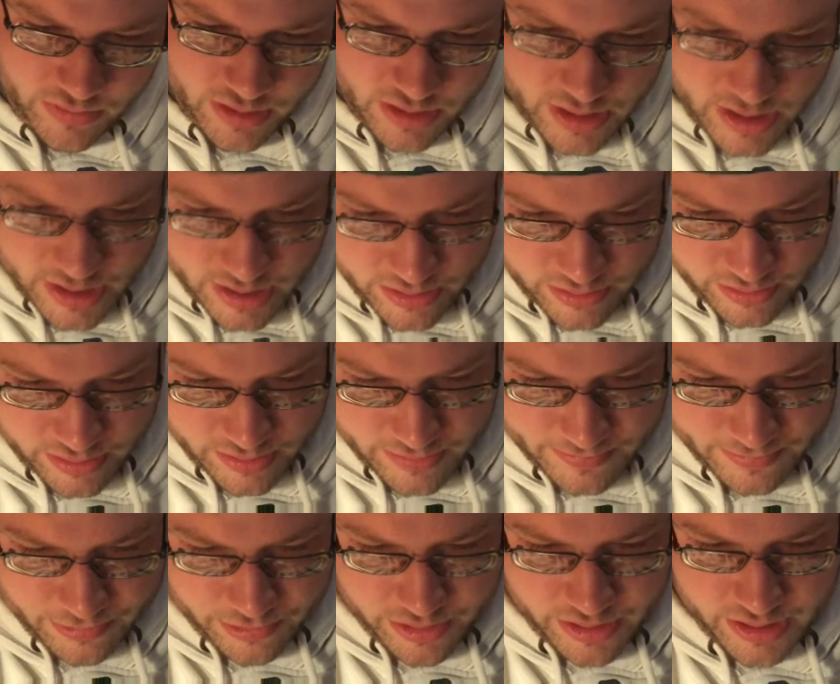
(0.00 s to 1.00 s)
Yeah, you could
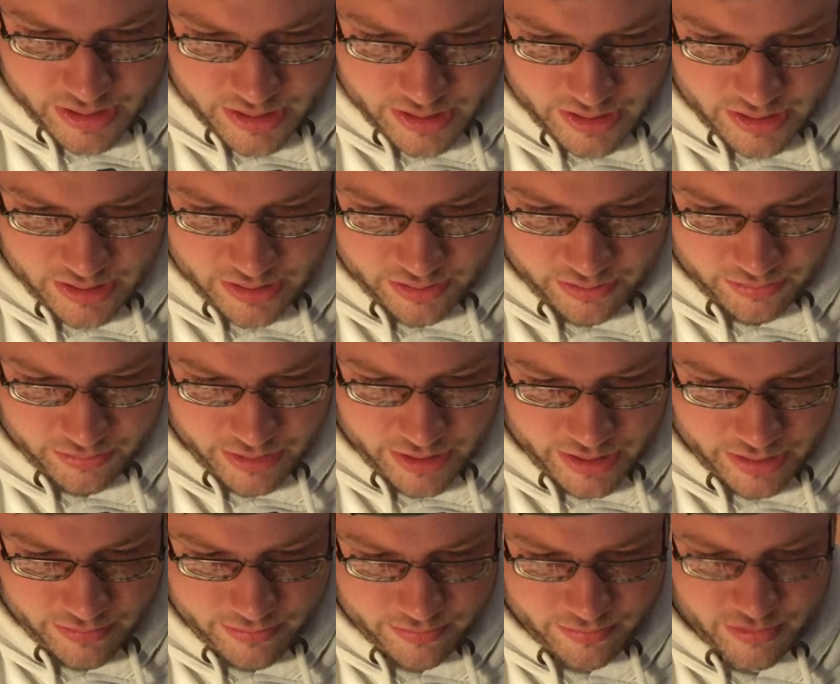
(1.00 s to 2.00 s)
put it in either
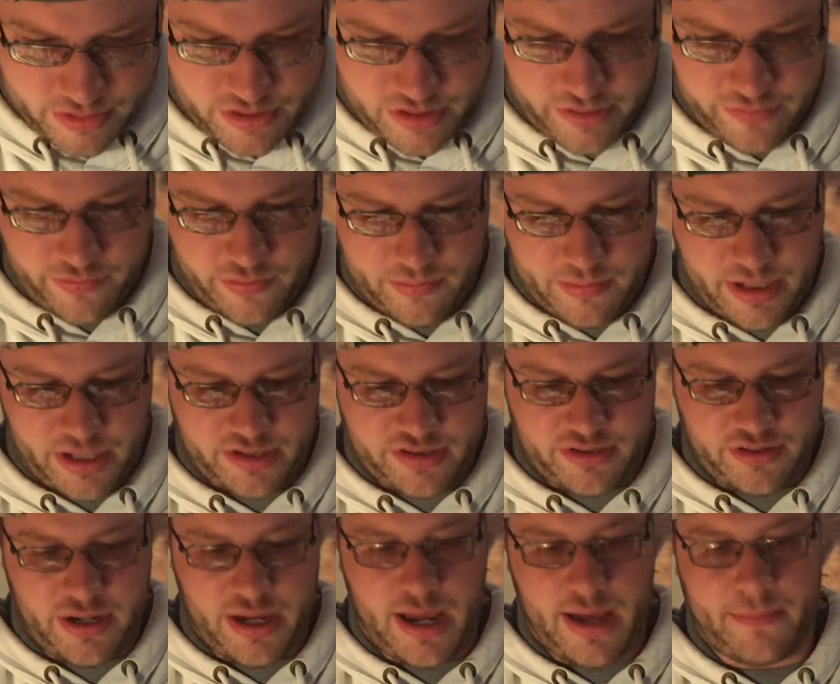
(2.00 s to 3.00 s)
way, whichever makes
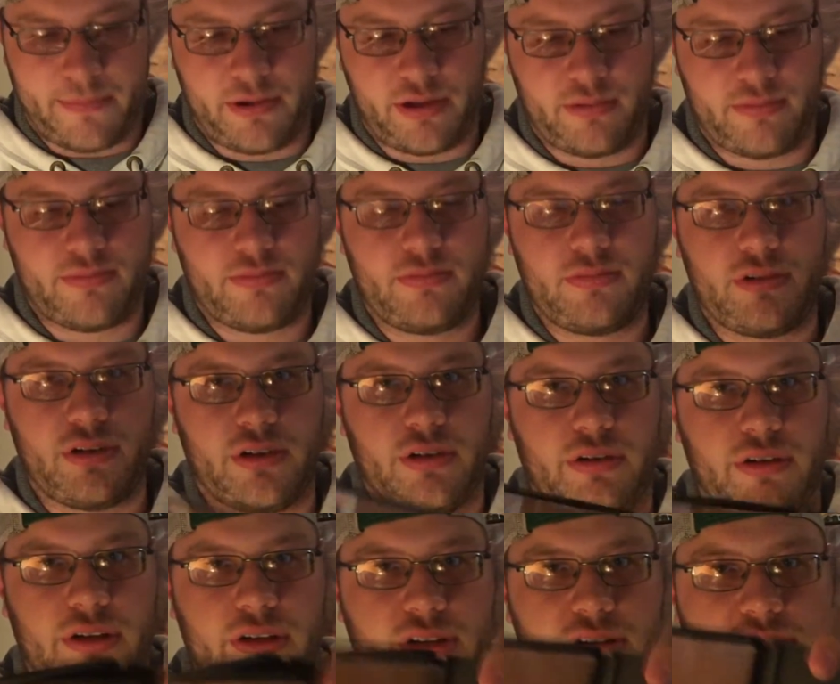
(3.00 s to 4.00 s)
you happy. You know,
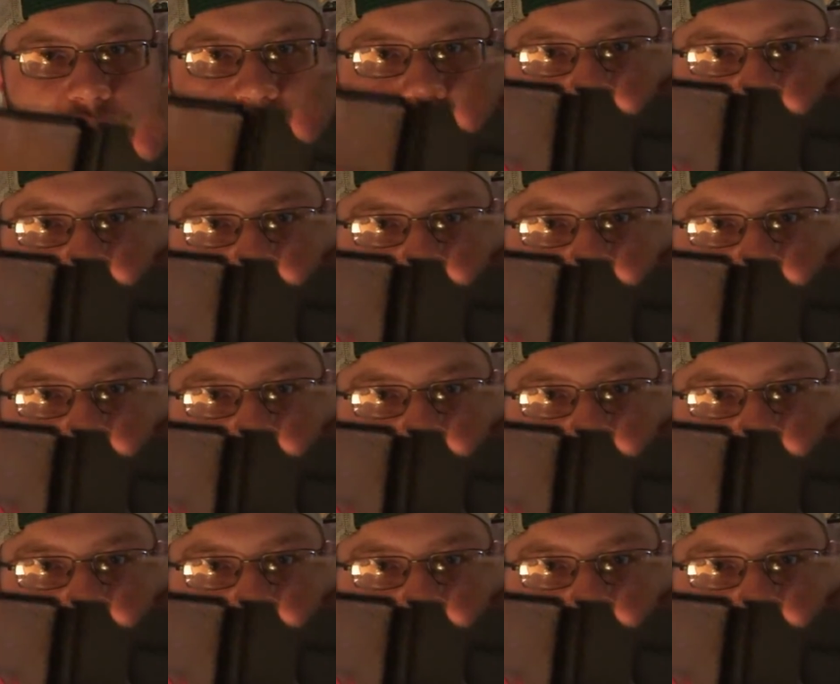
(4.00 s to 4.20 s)
you can just